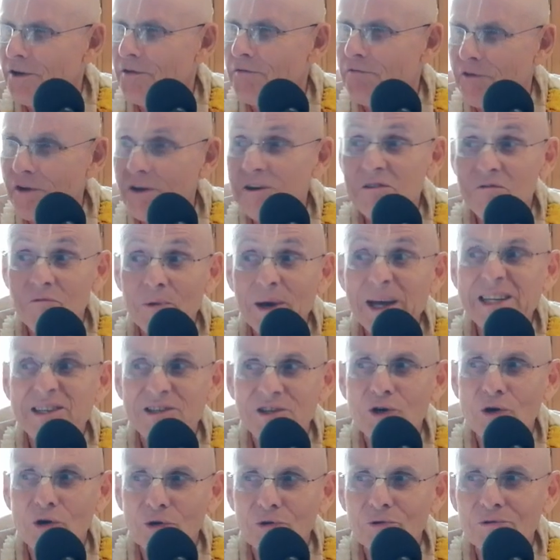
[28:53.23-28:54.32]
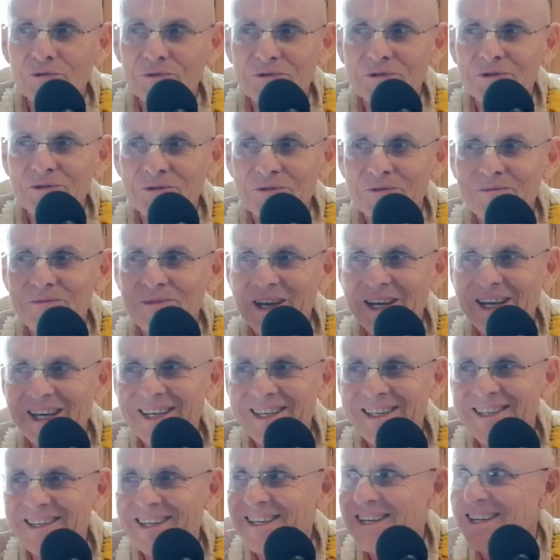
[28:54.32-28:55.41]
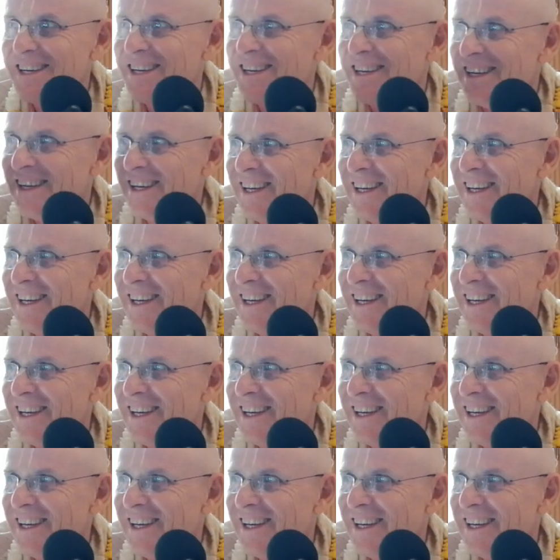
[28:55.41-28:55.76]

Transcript: like a very wet cold right